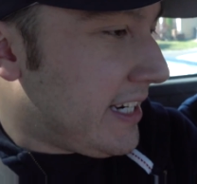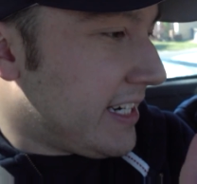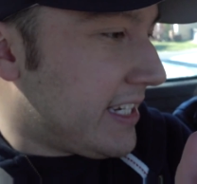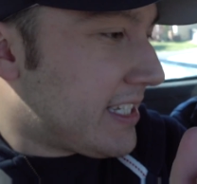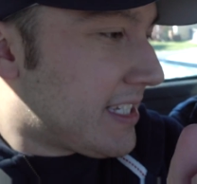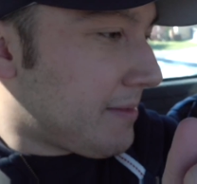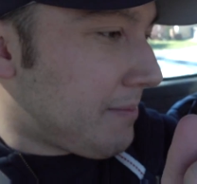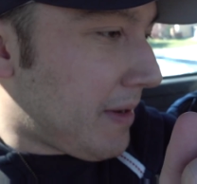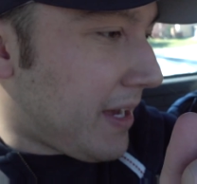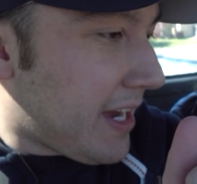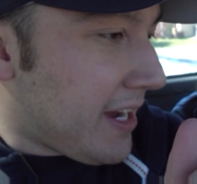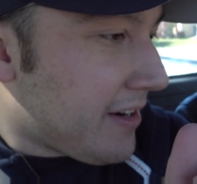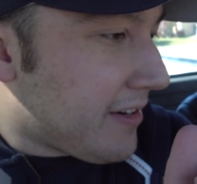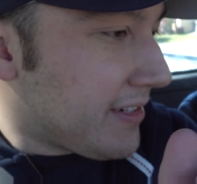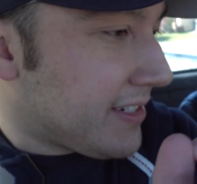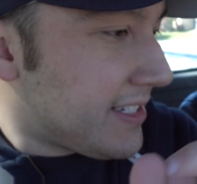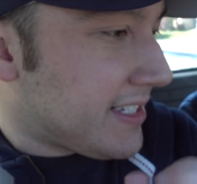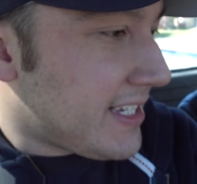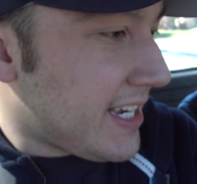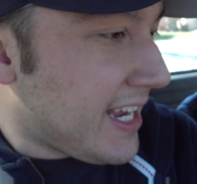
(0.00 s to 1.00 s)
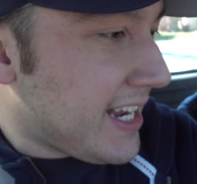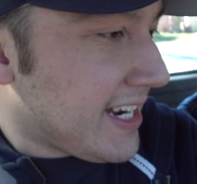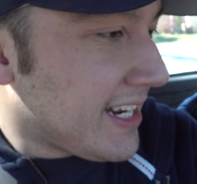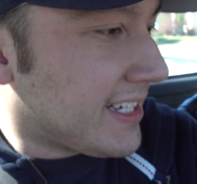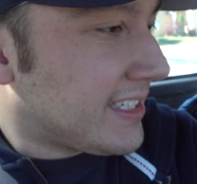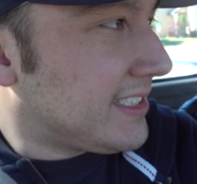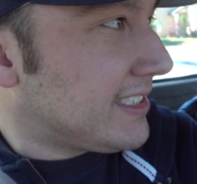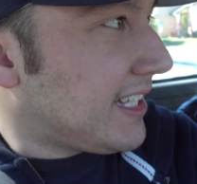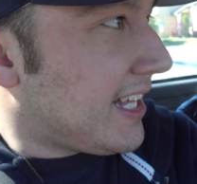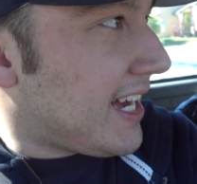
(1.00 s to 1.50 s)
It is about 10
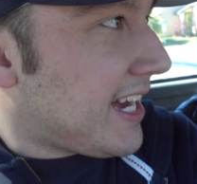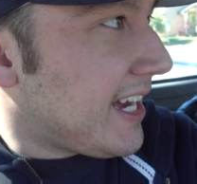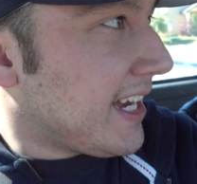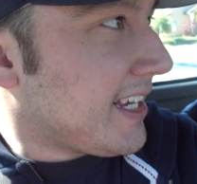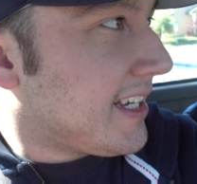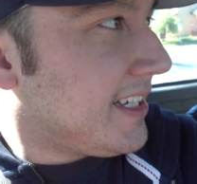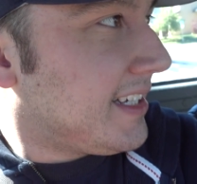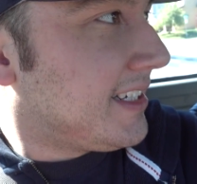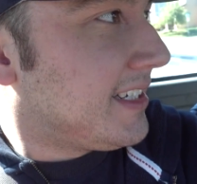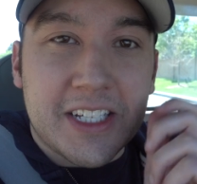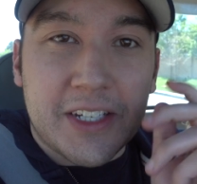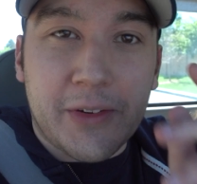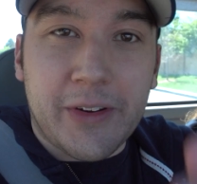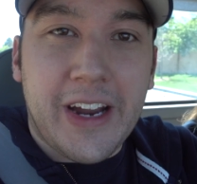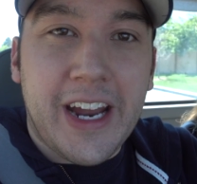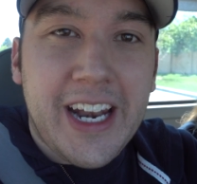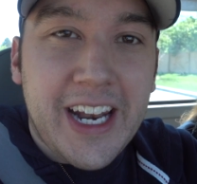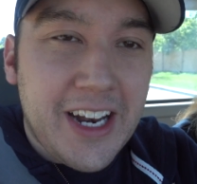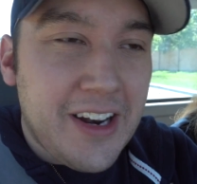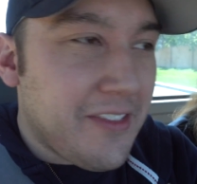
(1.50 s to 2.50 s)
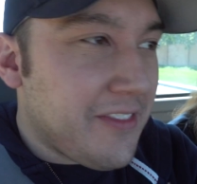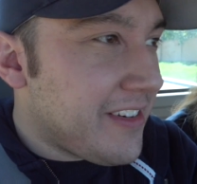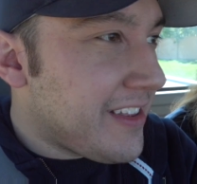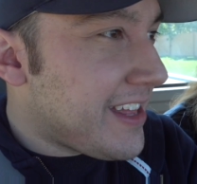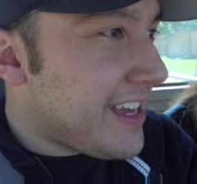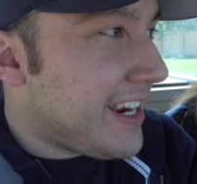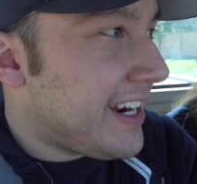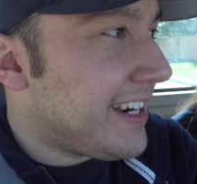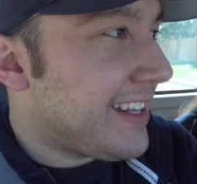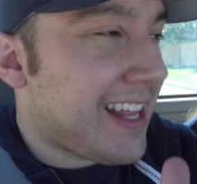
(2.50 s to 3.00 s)
o'clock. So we're headed over
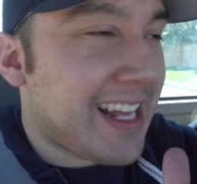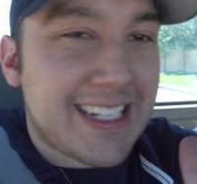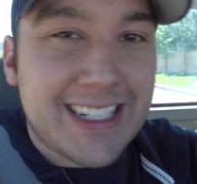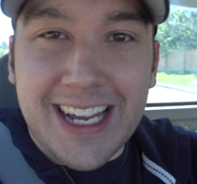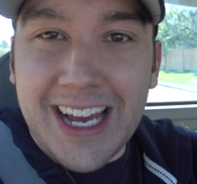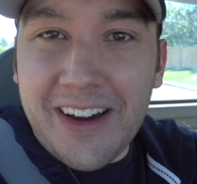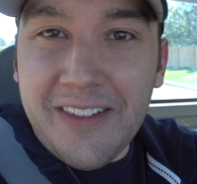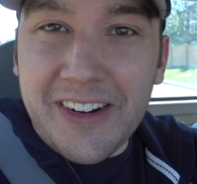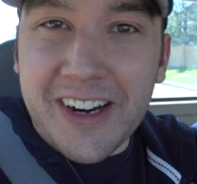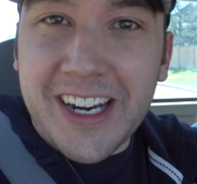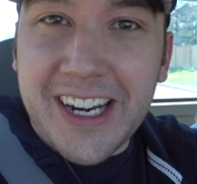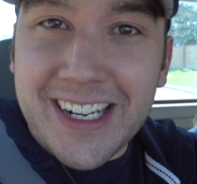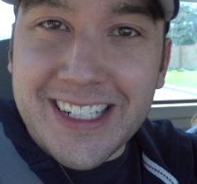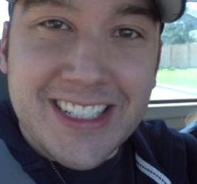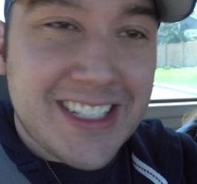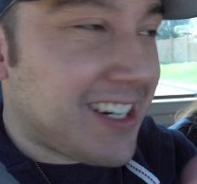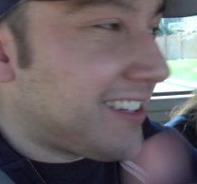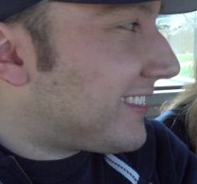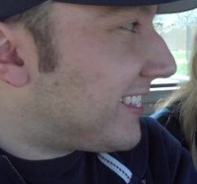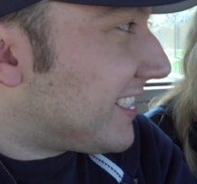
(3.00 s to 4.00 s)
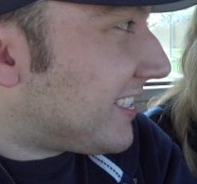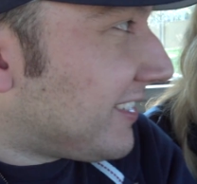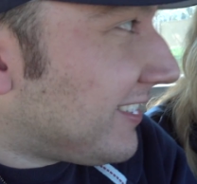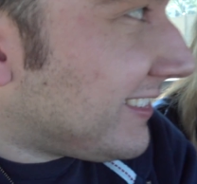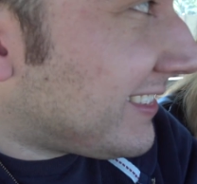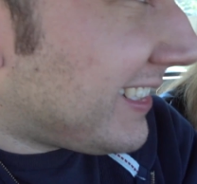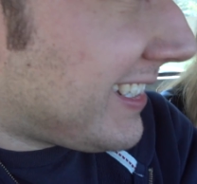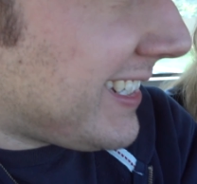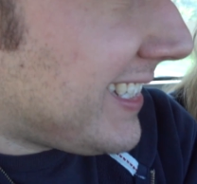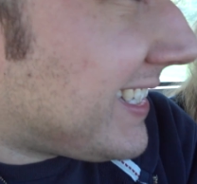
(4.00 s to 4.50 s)
there. That's how we're gonna start this
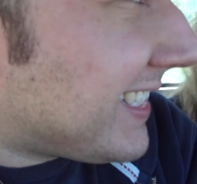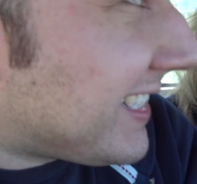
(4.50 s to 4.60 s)
whole day,